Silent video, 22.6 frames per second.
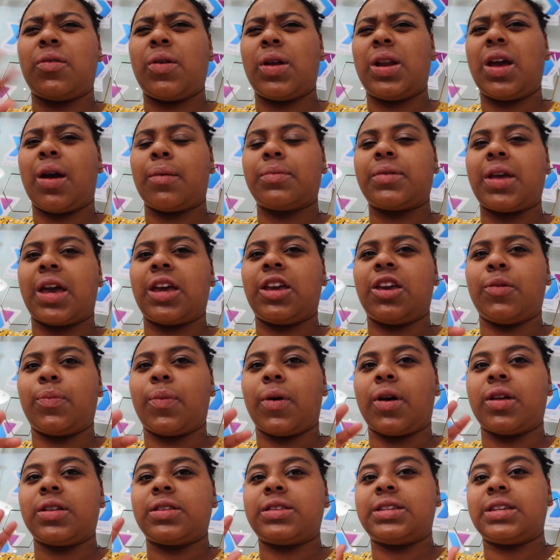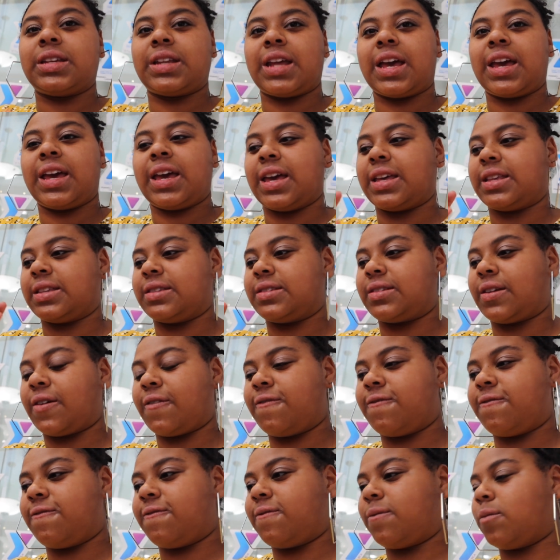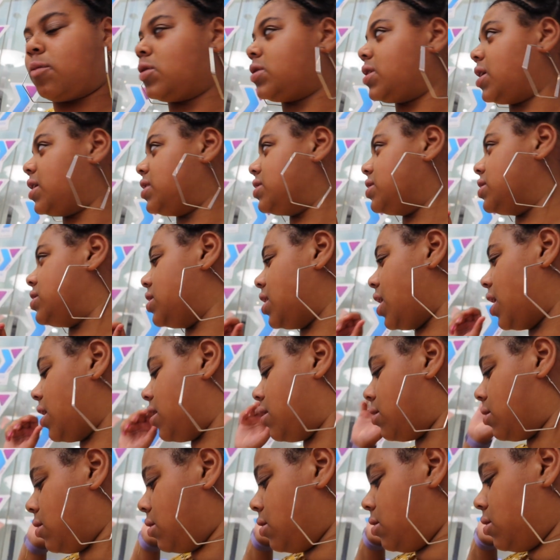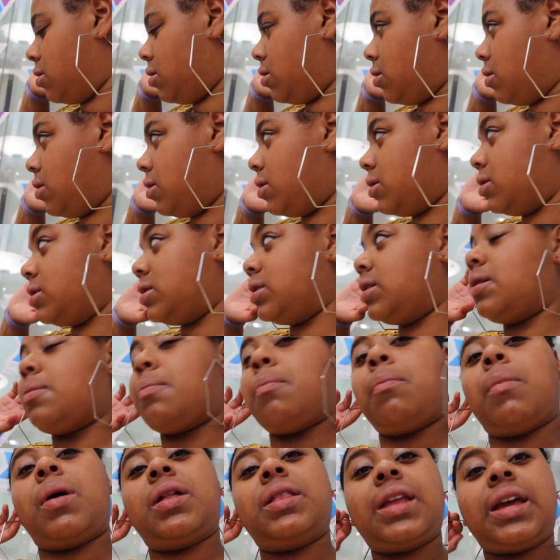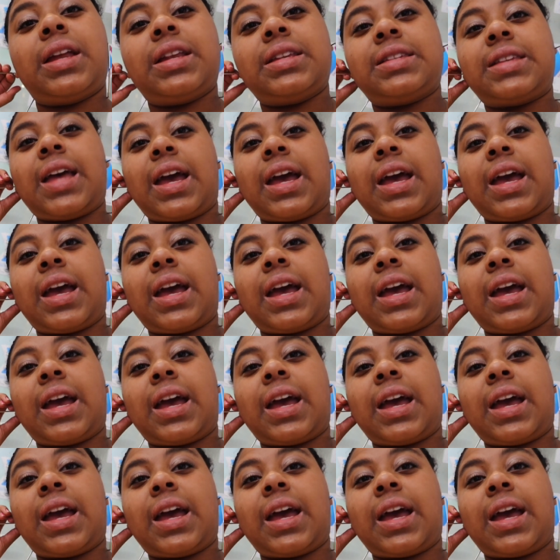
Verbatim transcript: to quickly update you. But today is Monday the 2nd Monday the